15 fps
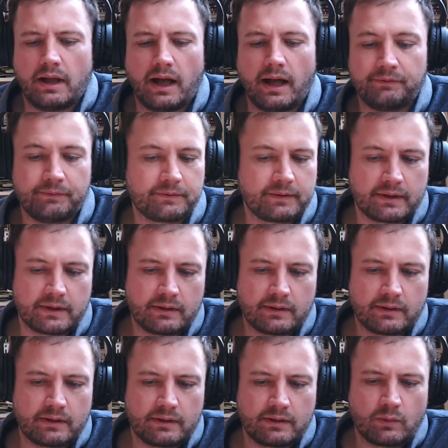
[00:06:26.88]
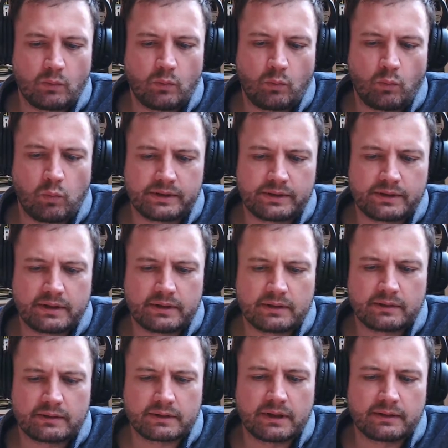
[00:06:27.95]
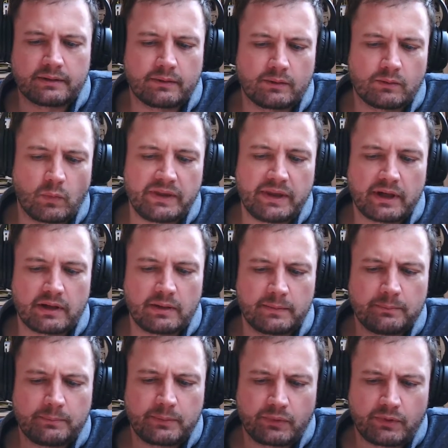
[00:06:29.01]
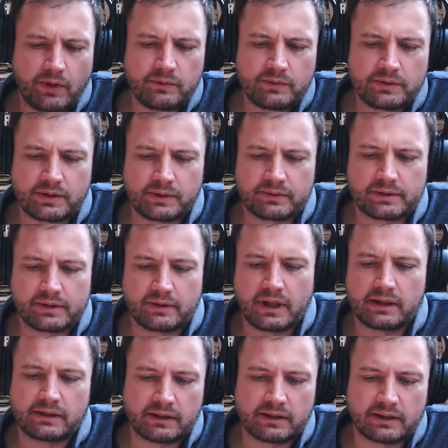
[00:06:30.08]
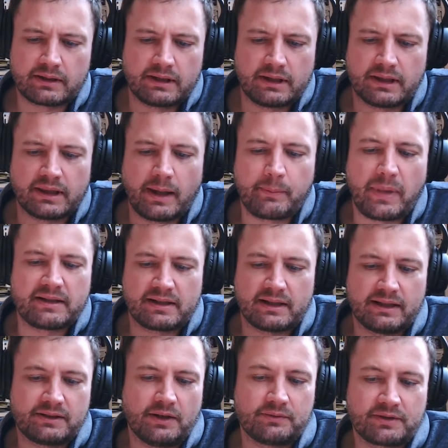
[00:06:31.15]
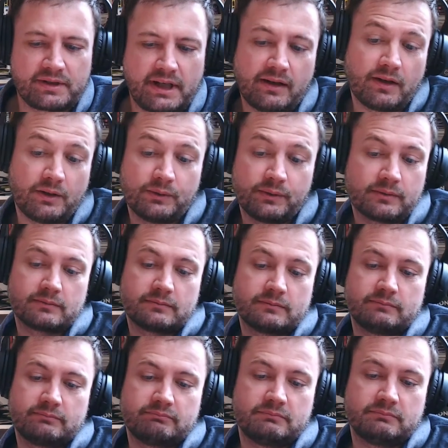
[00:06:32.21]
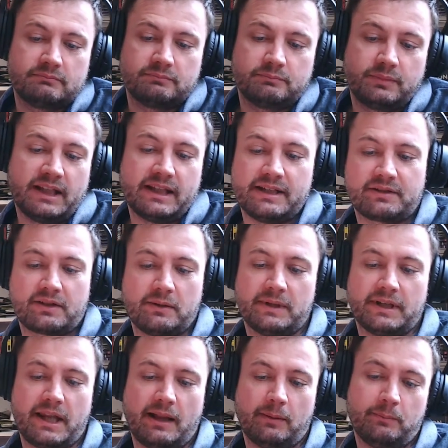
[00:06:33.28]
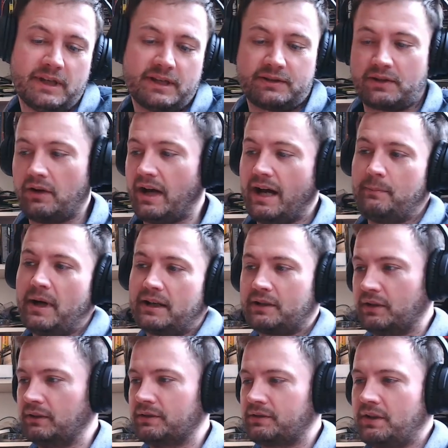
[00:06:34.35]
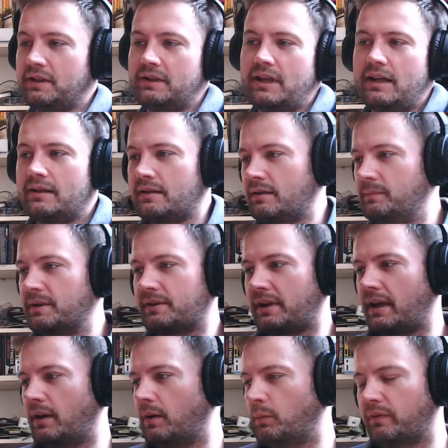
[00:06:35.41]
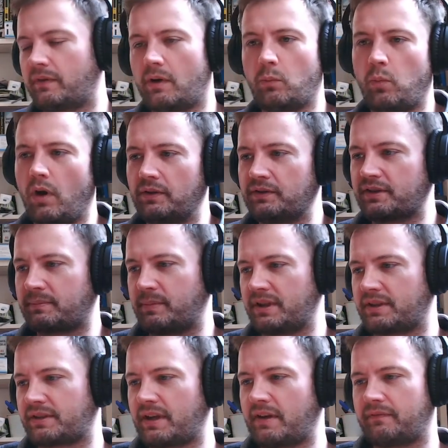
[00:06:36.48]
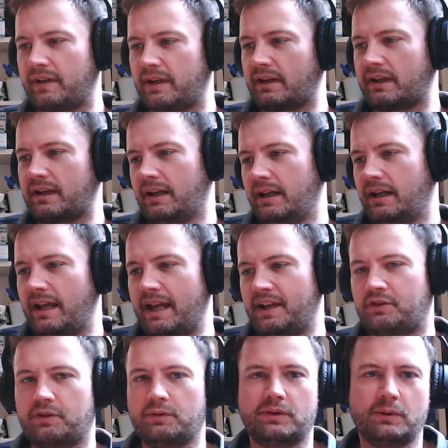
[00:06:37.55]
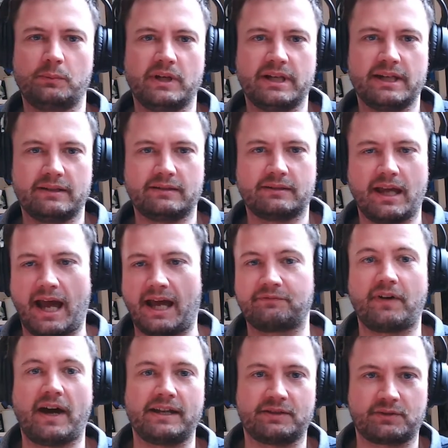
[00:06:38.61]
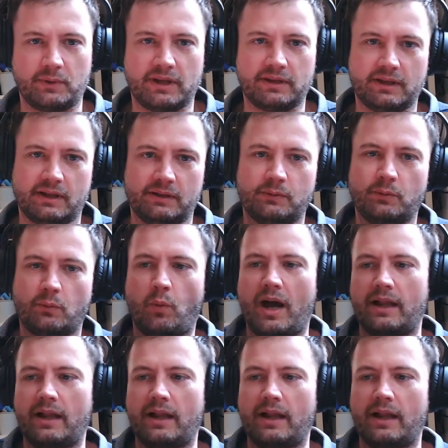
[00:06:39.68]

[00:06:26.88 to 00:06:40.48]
And when they come and approach you, so that they basically don't say, "Oh, please come and help me sort out my culture," they come and say, "Oh, we've got one specific issue that we need advice with," and